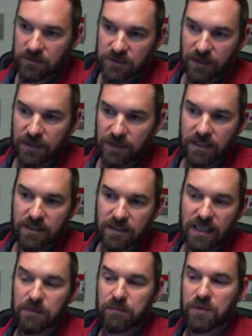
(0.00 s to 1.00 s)
seven to
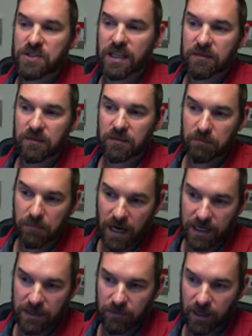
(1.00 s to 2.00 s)
ten percent
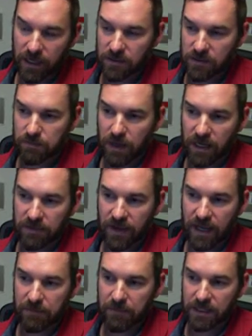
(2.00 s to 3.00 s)
body range, body
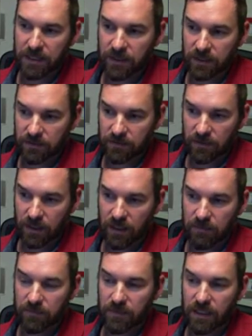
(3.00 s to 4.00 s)
fat metric
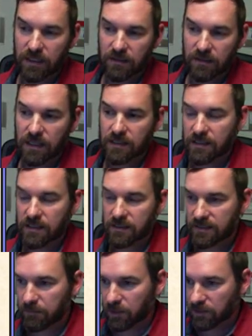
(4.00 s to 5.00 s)
um, in in
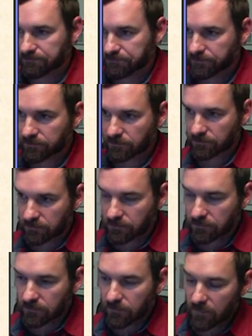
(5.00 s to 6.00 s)
December.
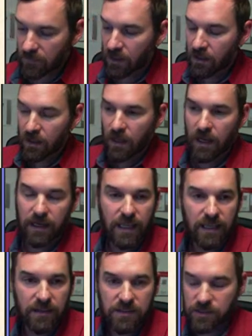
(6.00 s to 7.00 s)
And
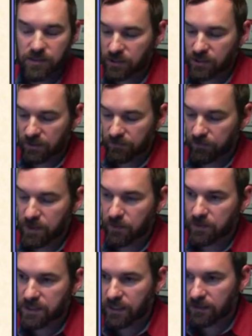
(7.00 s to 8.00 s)
again, this is just the
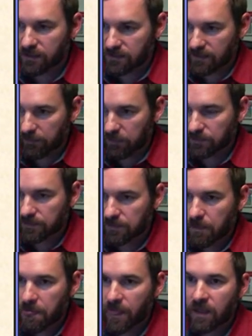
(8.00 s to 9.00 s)
frequency in the sample.
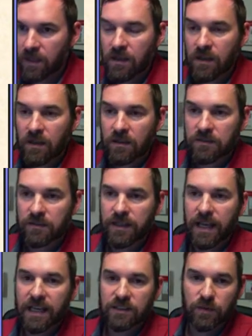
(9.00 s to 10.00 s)
So
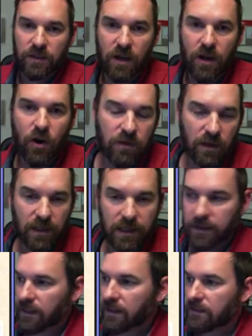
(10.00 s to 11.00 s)
next, we're going to
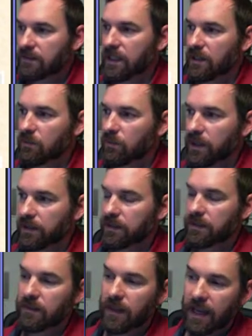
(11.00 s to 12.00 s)
overlay this in
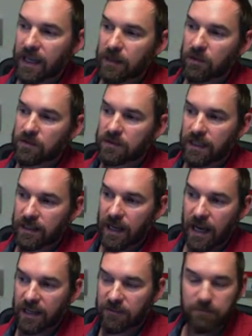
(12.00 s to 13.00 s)
with the animals that
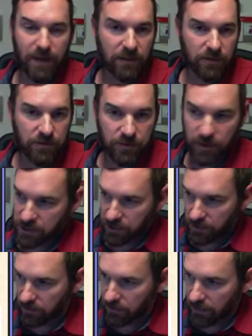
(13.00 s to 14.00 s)
die of
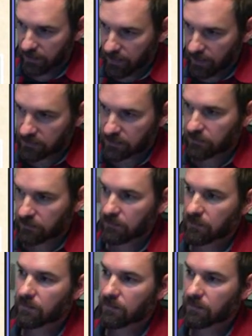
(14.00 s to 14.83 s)
malnutrition. Again, that's